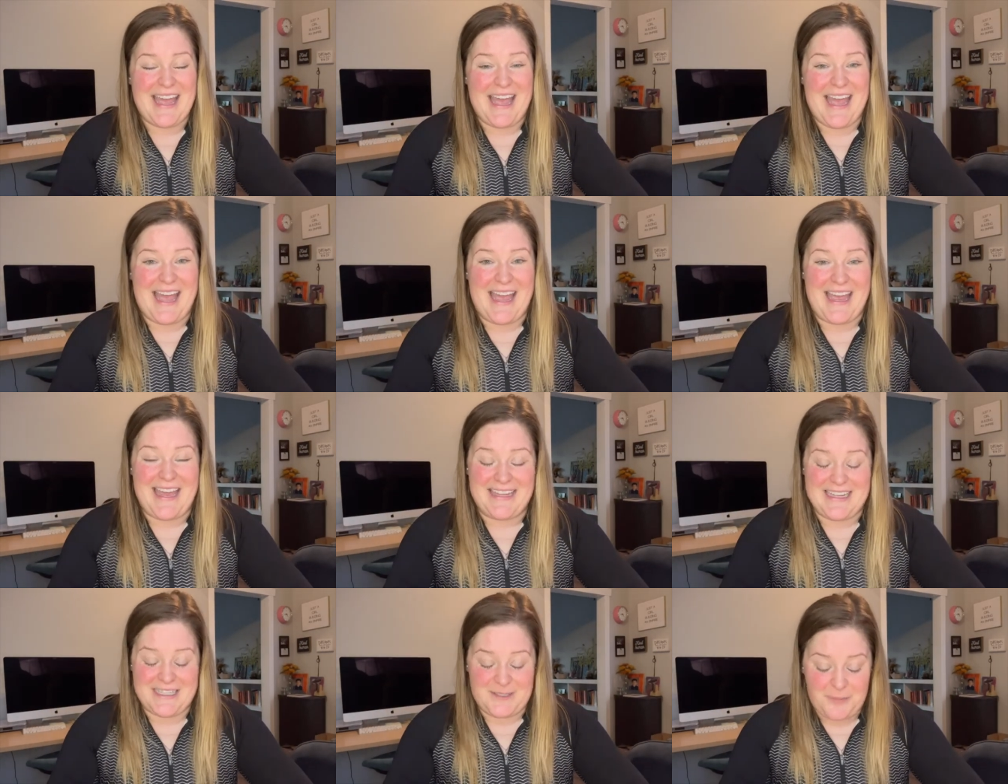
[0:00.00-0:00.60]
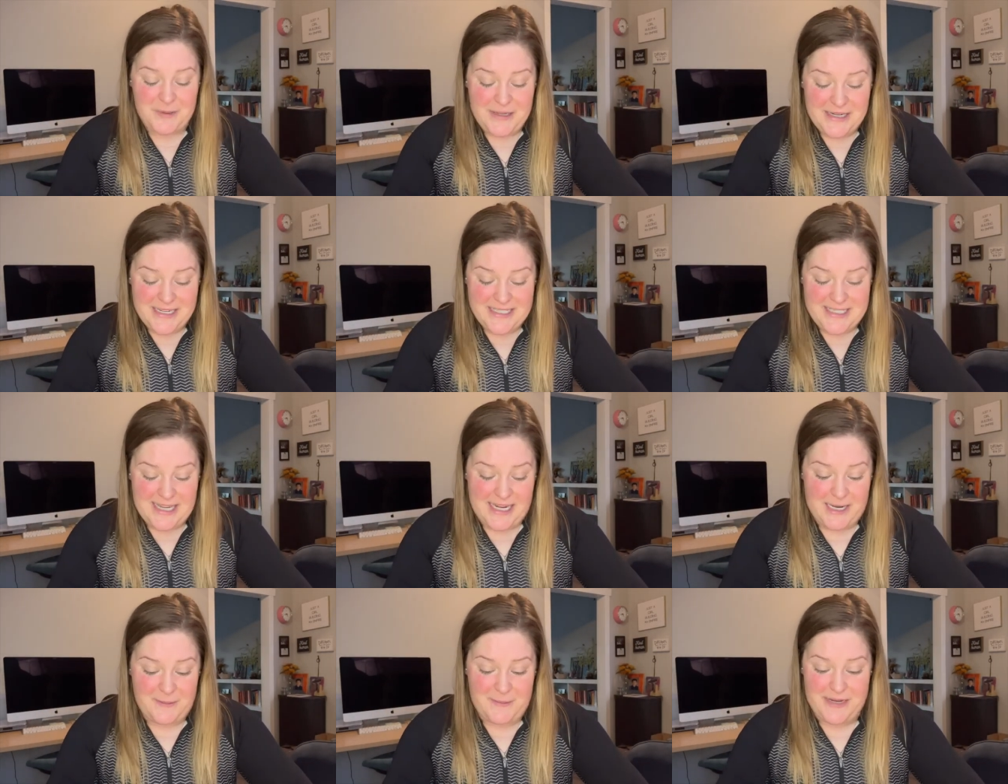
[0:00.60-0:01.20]
And it's pretty
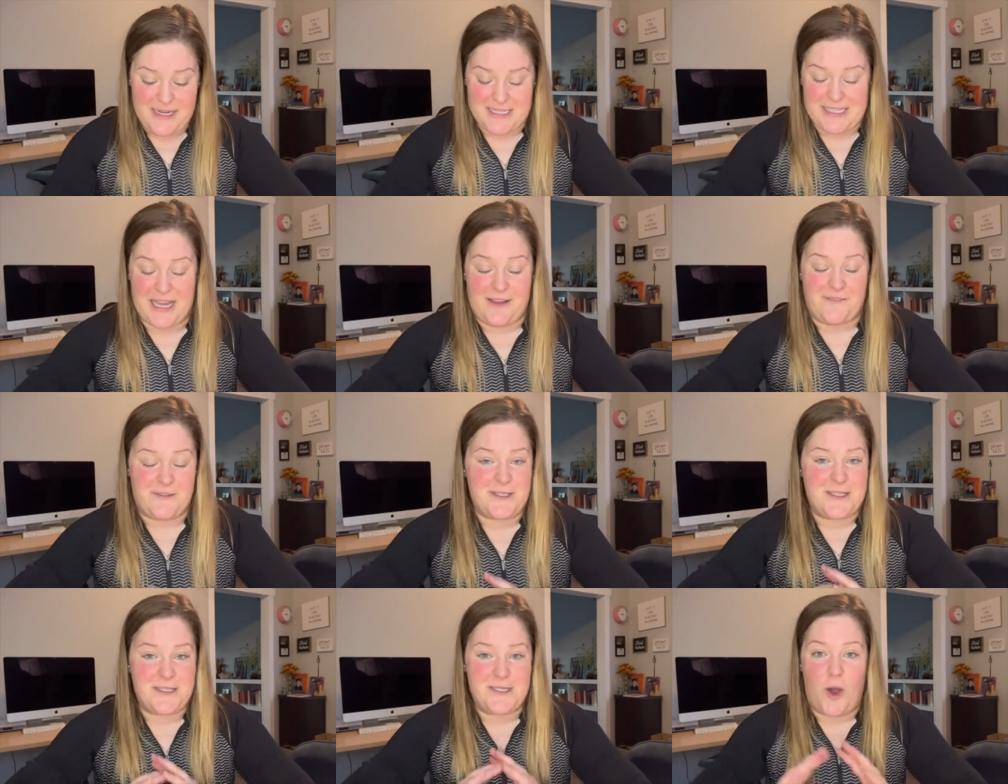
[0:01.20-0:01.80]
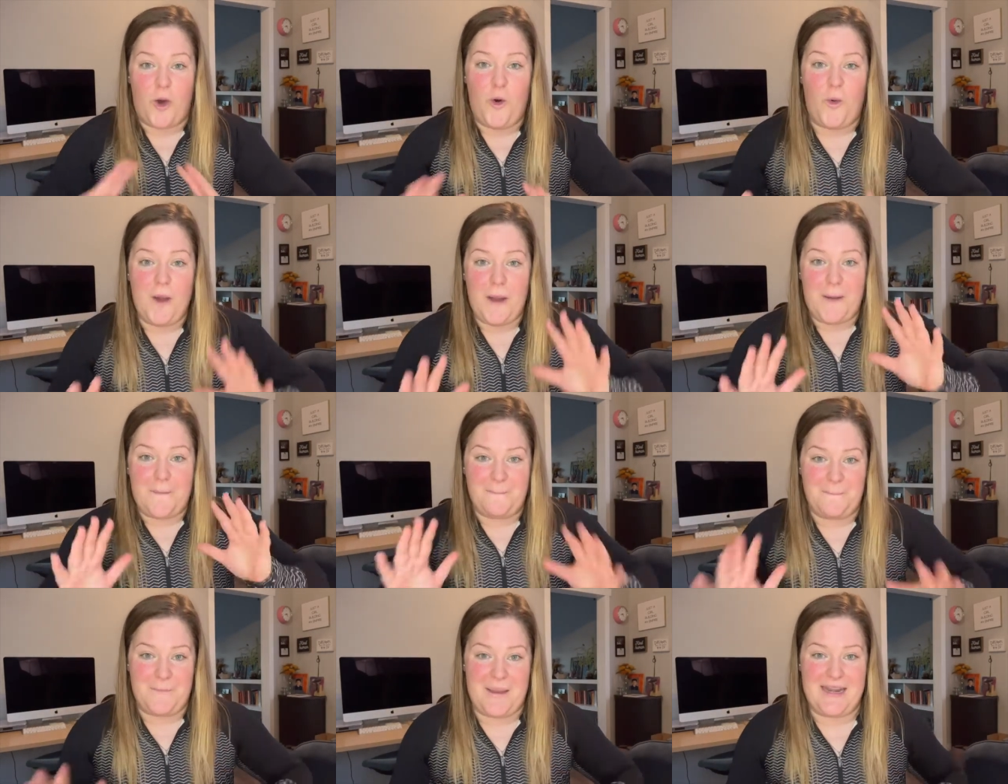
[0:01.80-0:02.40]
exciting because I have so
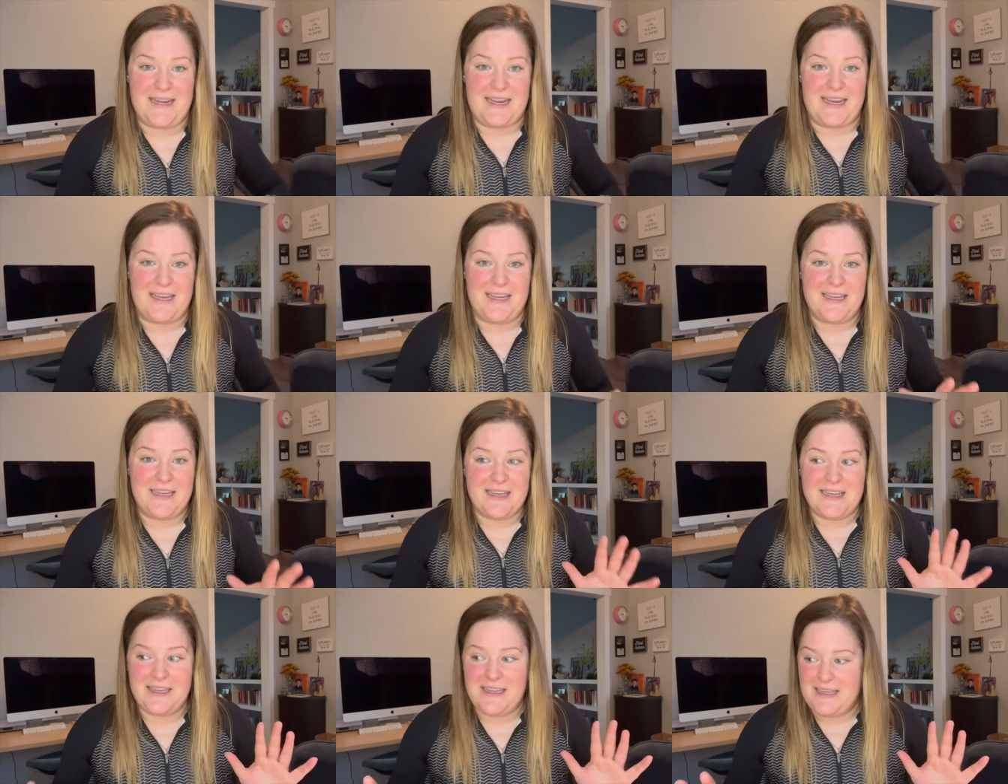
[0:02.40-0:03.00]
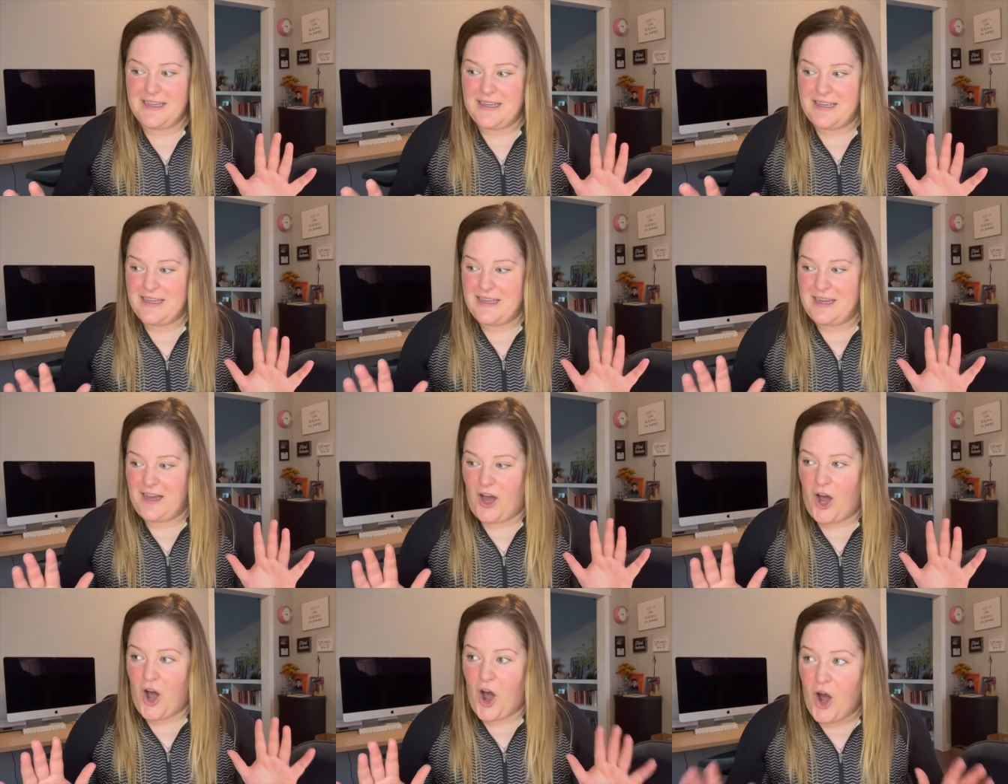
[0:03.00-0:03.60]
many
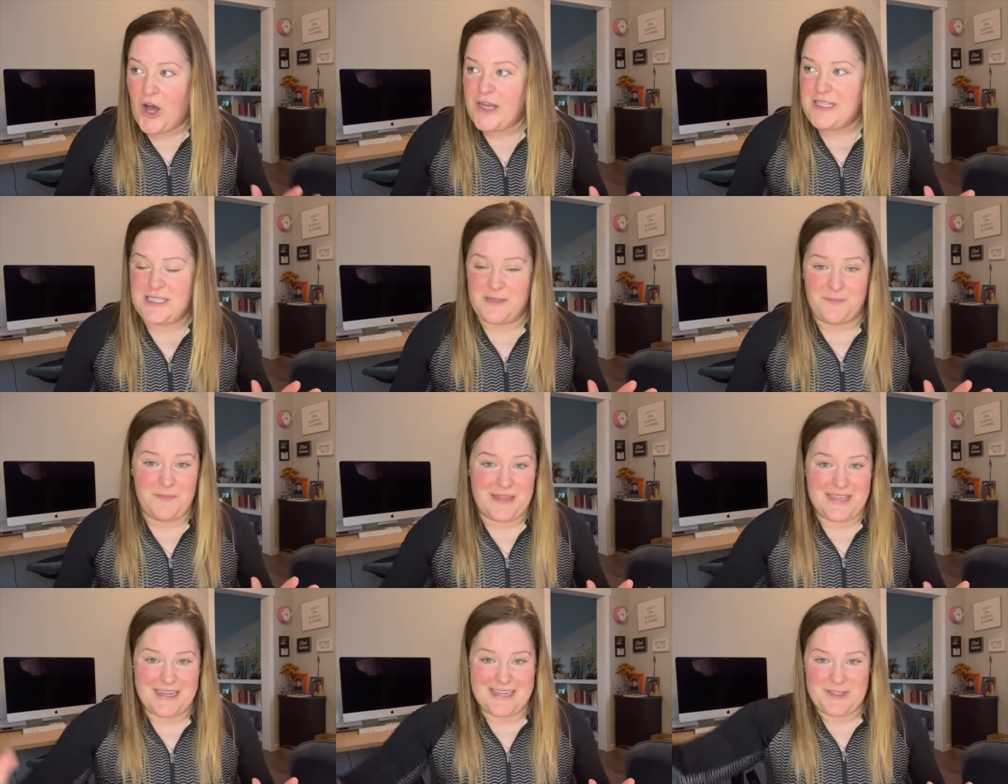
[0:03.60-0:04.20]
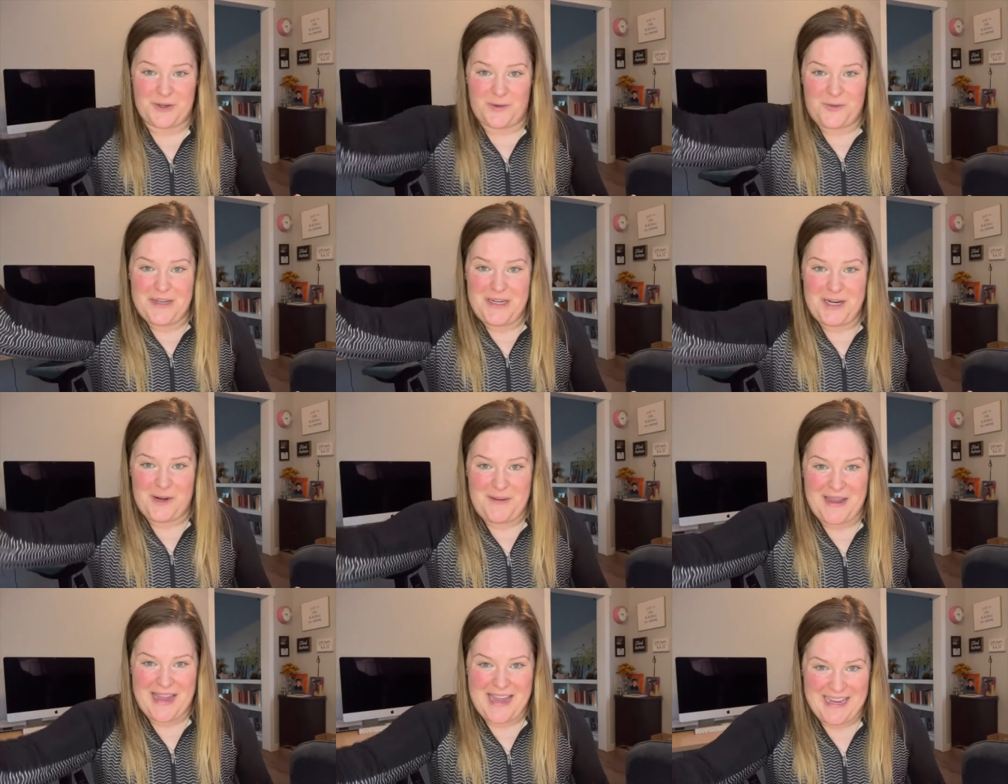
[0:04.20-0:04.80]
awesome things over here
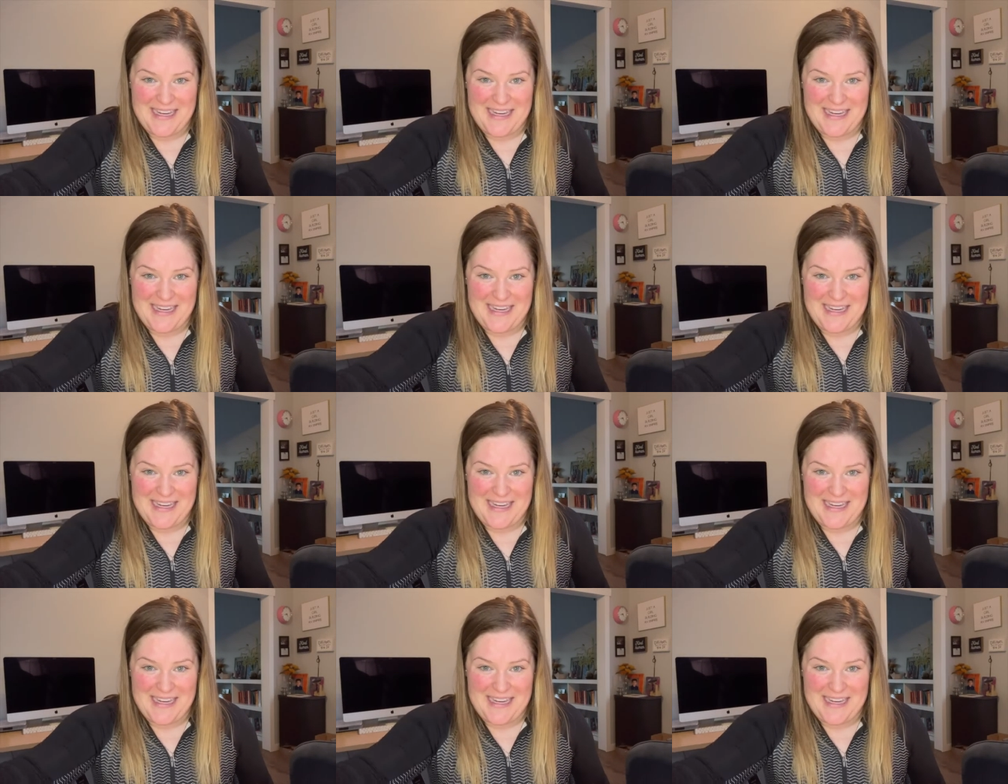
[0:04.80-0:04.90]
on my